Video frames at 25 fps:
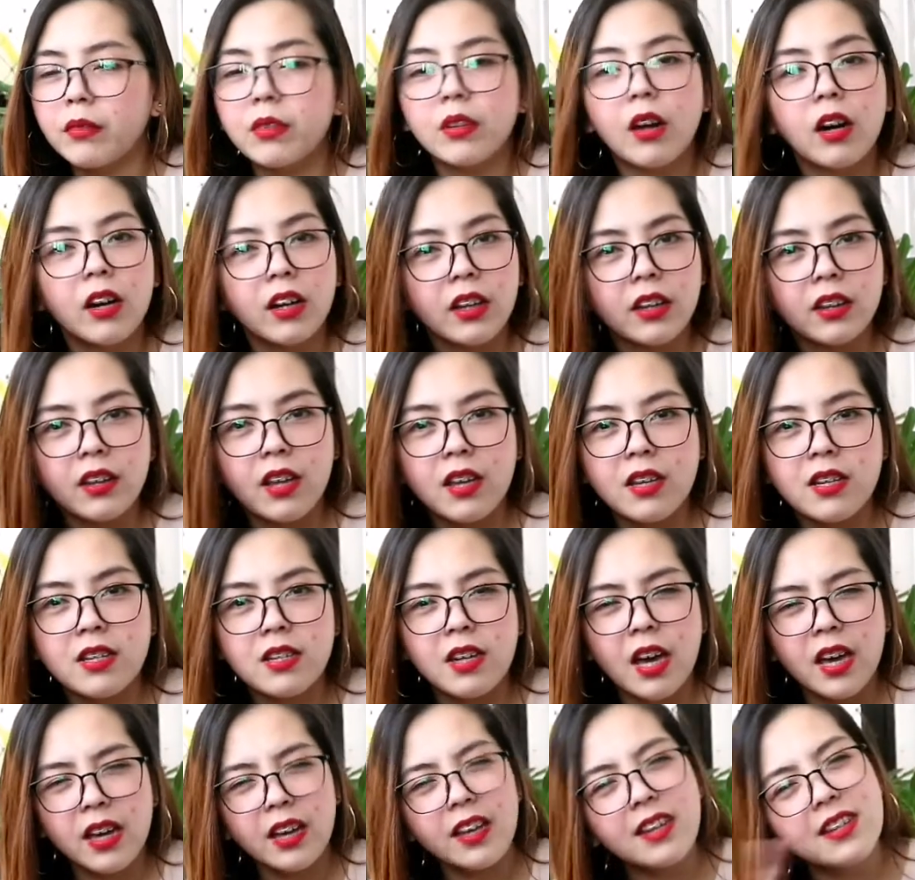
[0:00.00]

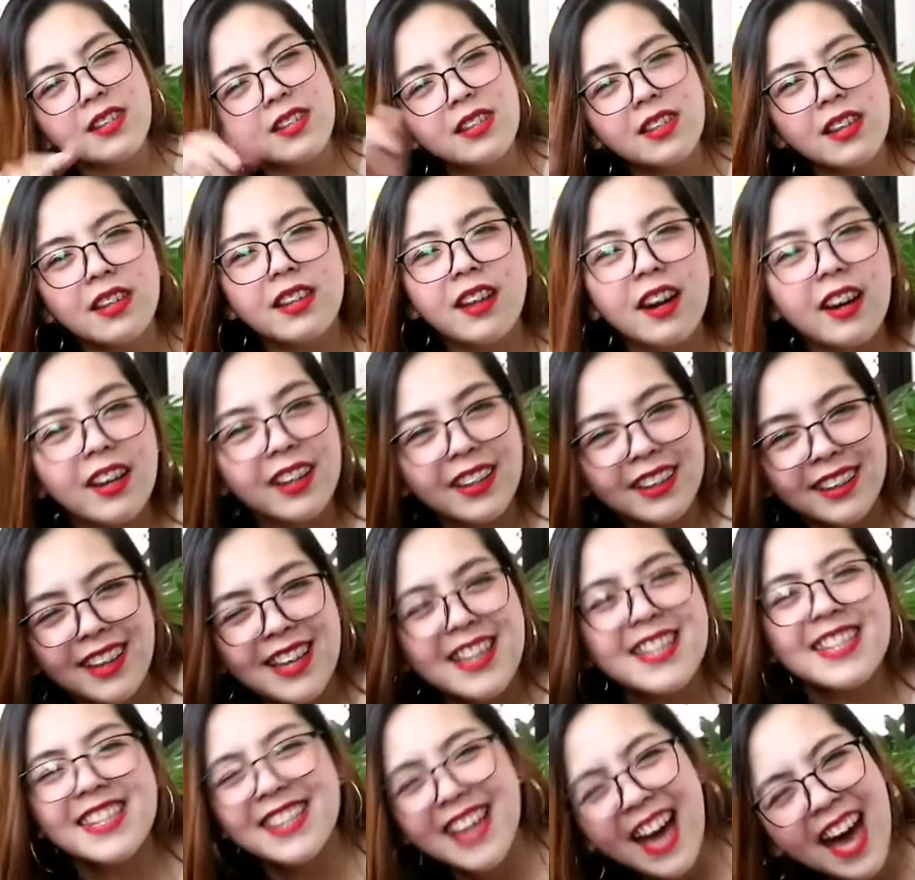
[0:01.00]
darkness. I can see the
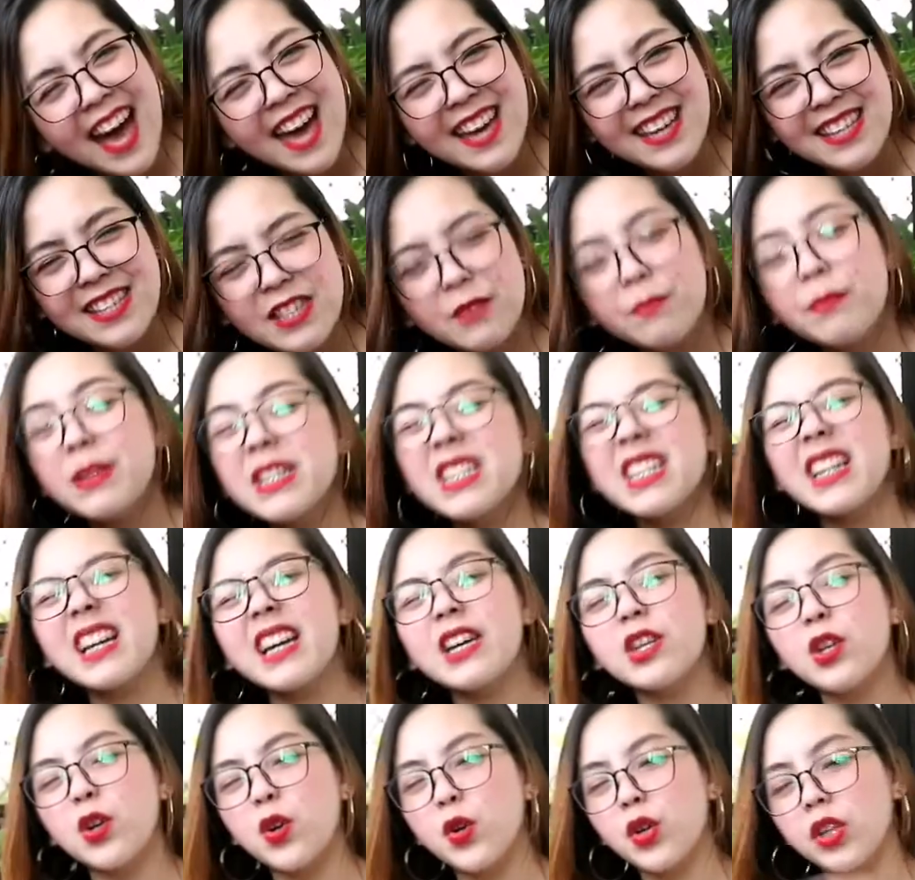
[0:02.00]
darkness, guys.
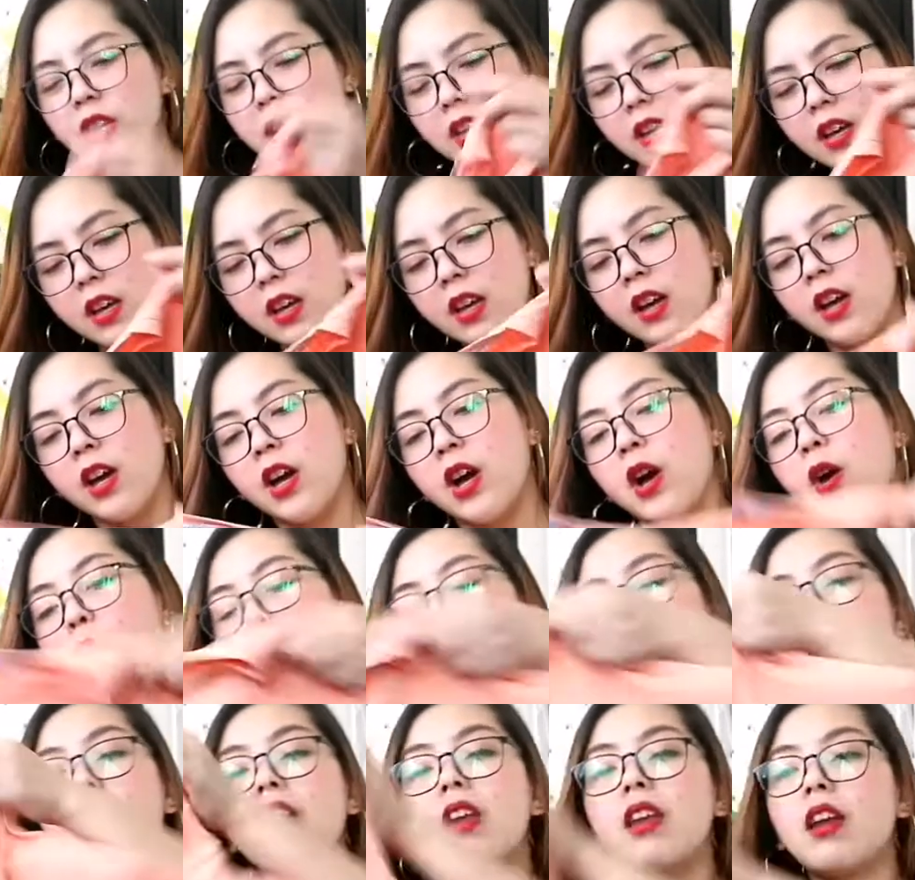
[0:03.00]

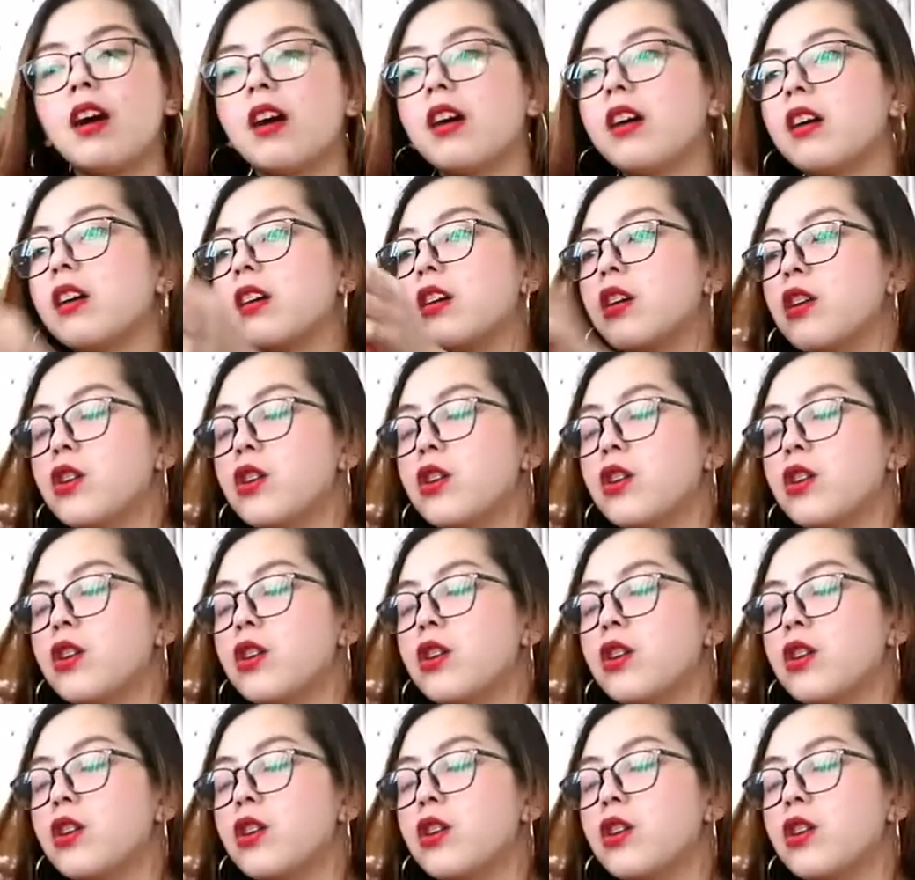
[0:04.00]
Wala lang.